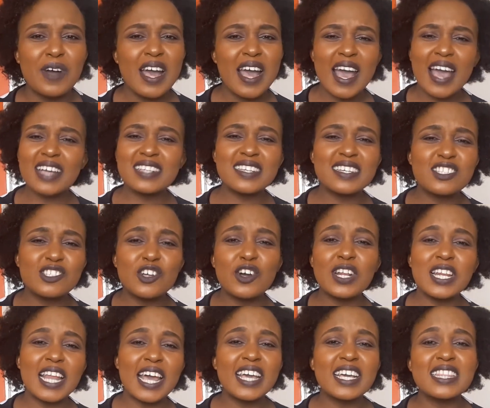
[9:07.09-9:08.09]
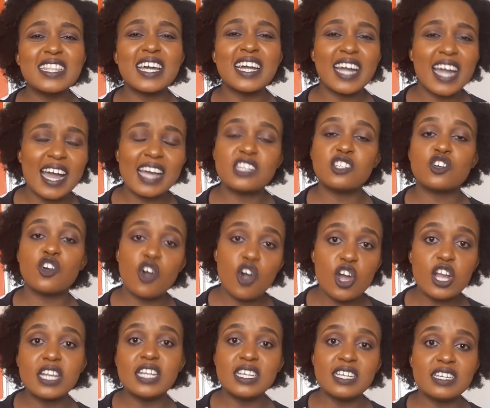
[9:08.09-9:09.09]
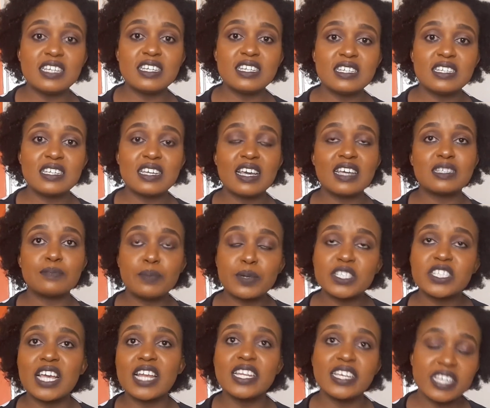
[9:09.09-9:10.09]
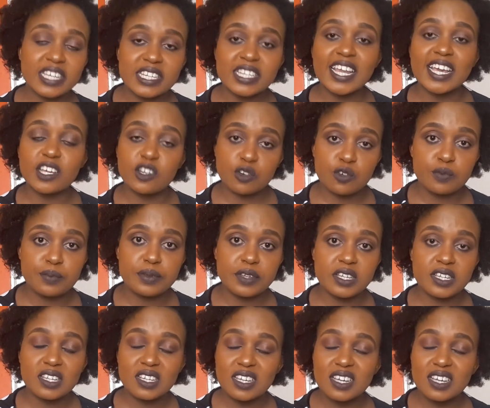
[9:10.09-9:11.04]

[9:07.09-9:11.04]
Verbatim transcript: i just don't like the cat calling especially in nairobi